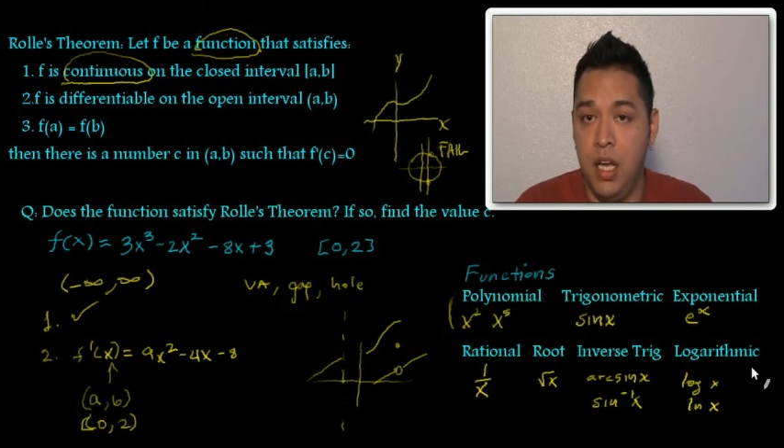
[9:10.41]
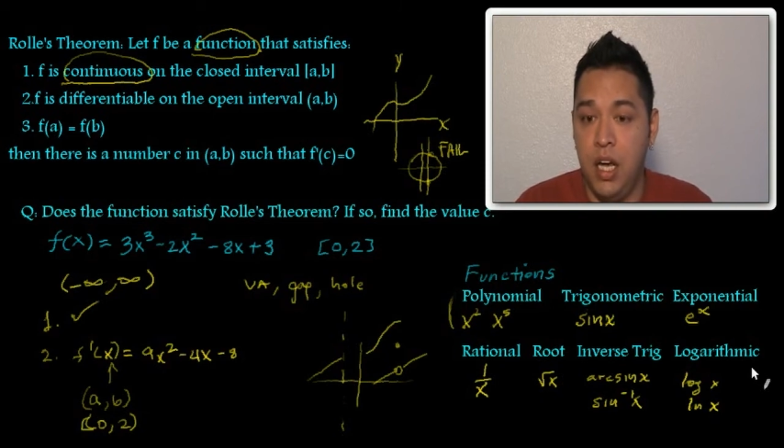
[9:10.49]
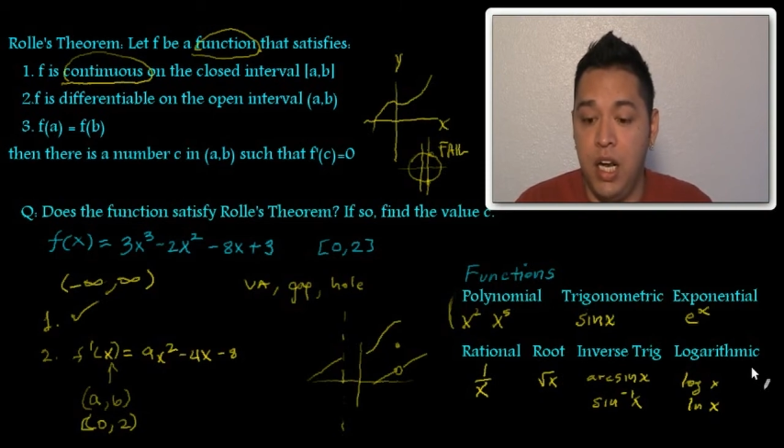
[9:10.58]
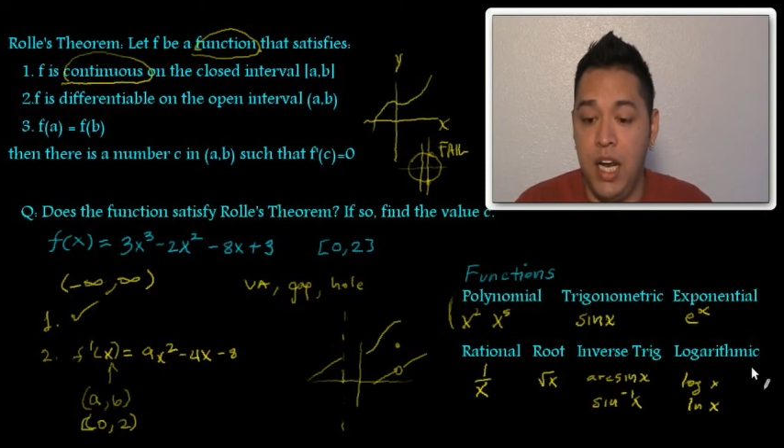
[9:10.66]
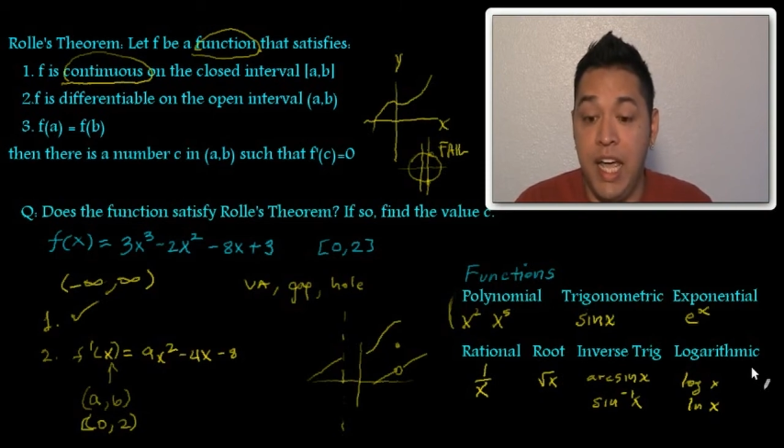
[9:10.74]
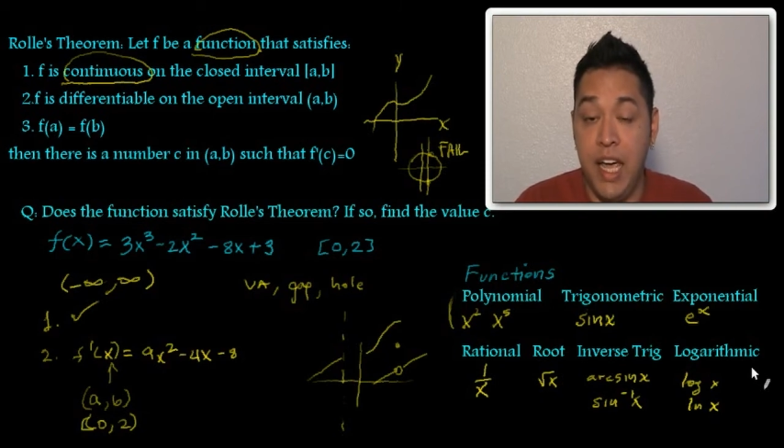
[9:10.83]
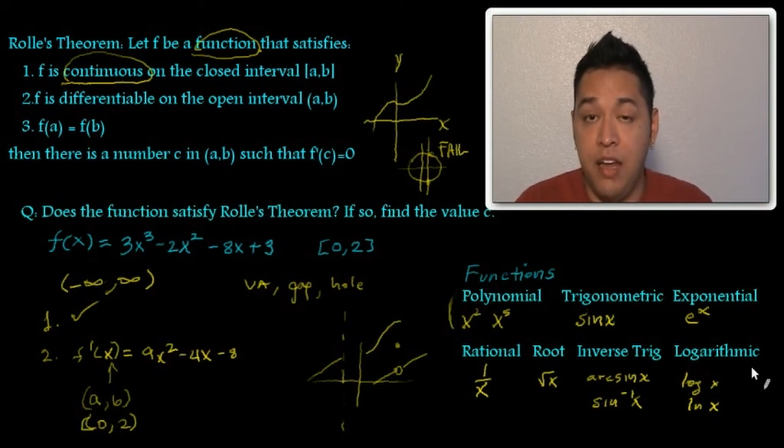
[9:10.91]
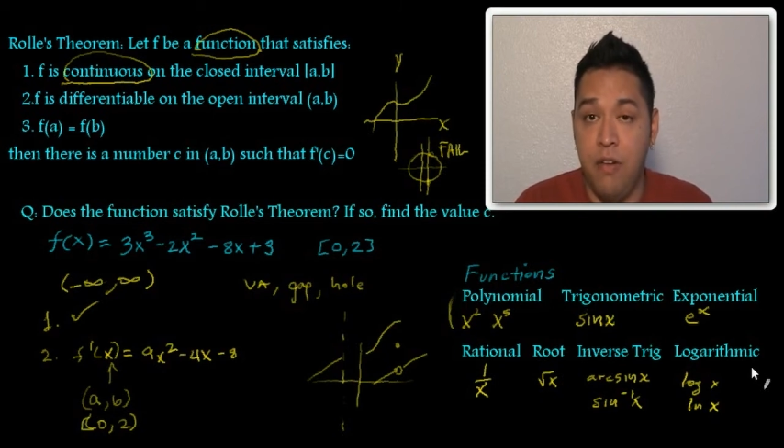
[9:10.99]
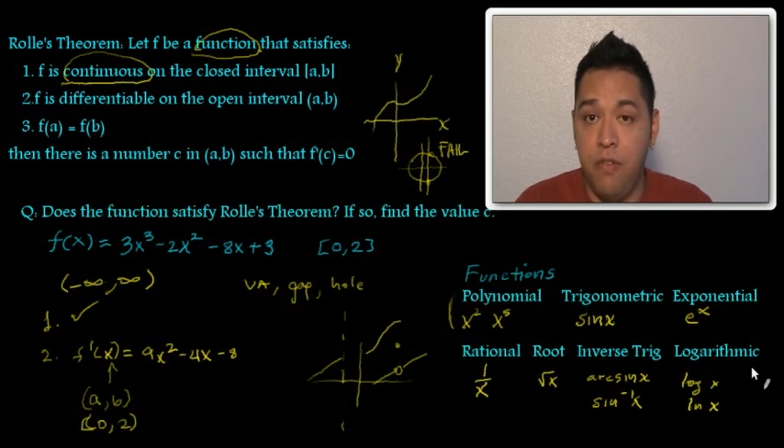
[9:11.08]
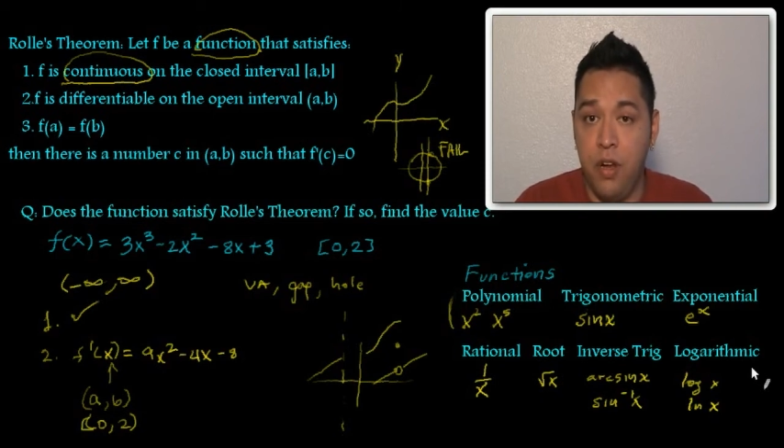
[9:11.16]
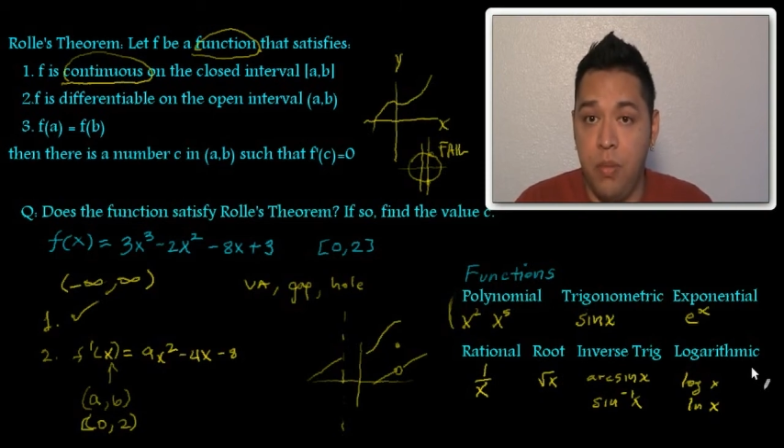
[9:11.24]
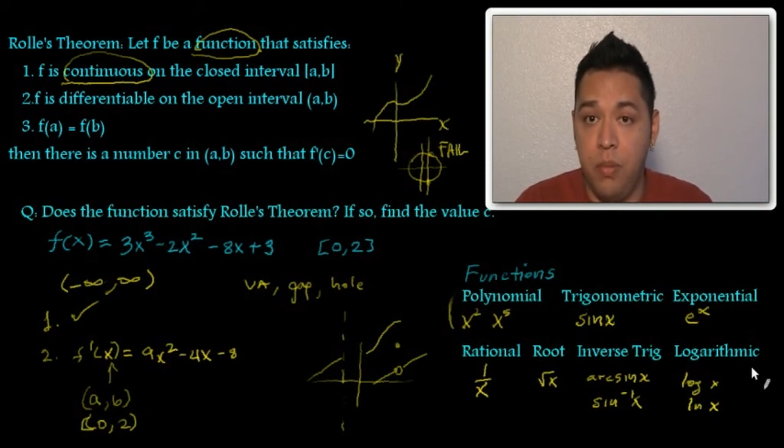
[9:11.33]
a
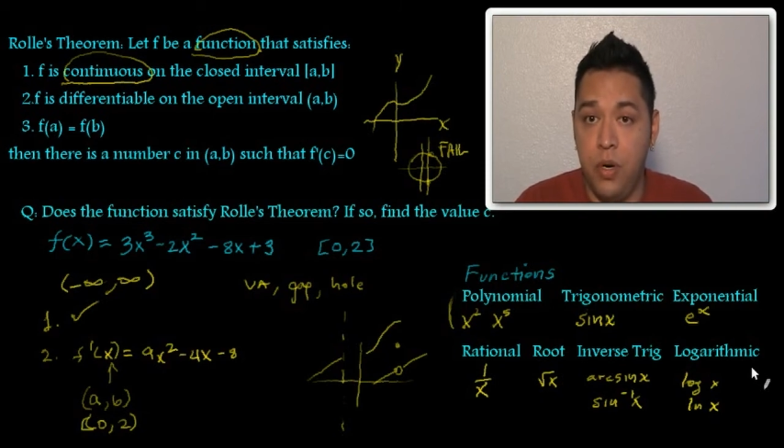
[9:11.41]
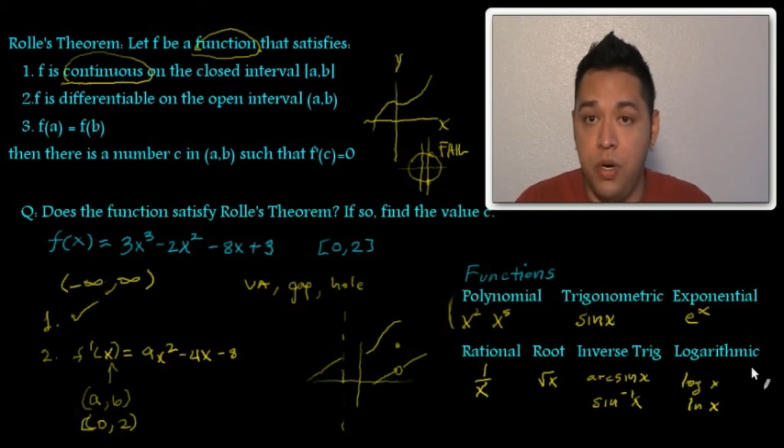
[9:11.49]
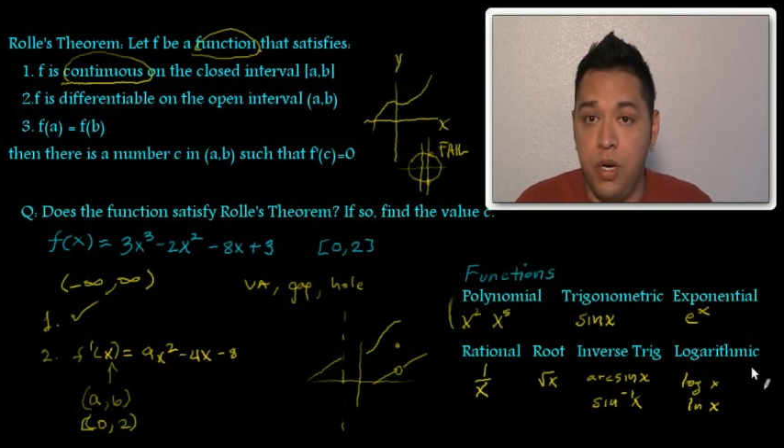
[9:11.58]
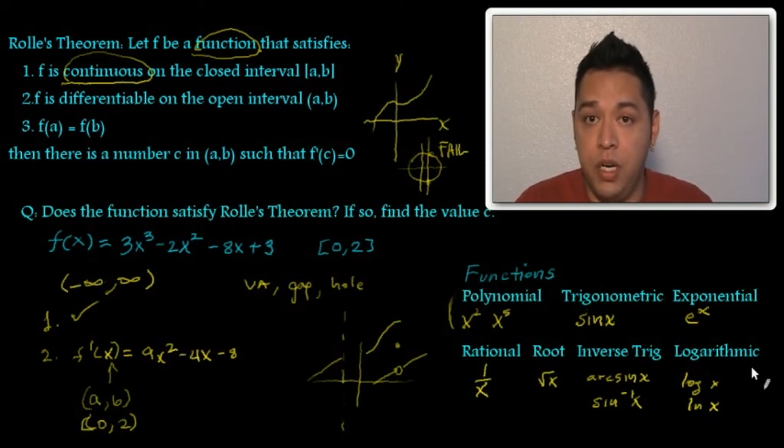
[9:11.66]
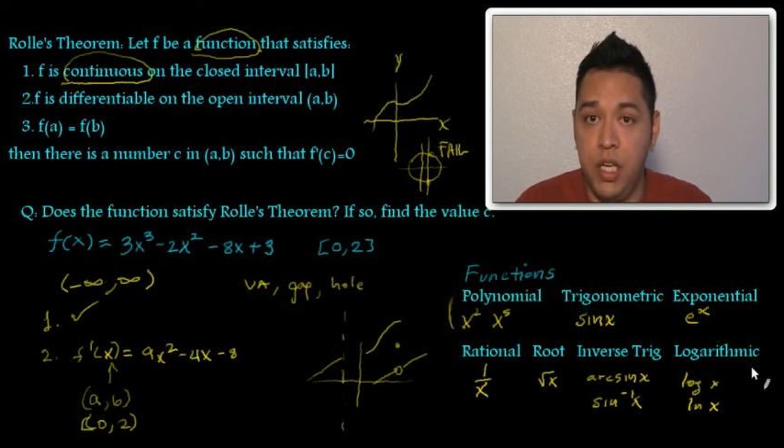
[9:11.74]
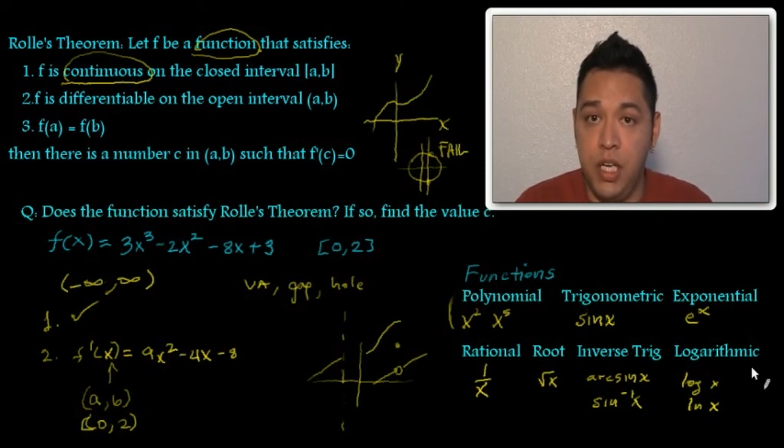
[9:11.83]
negative number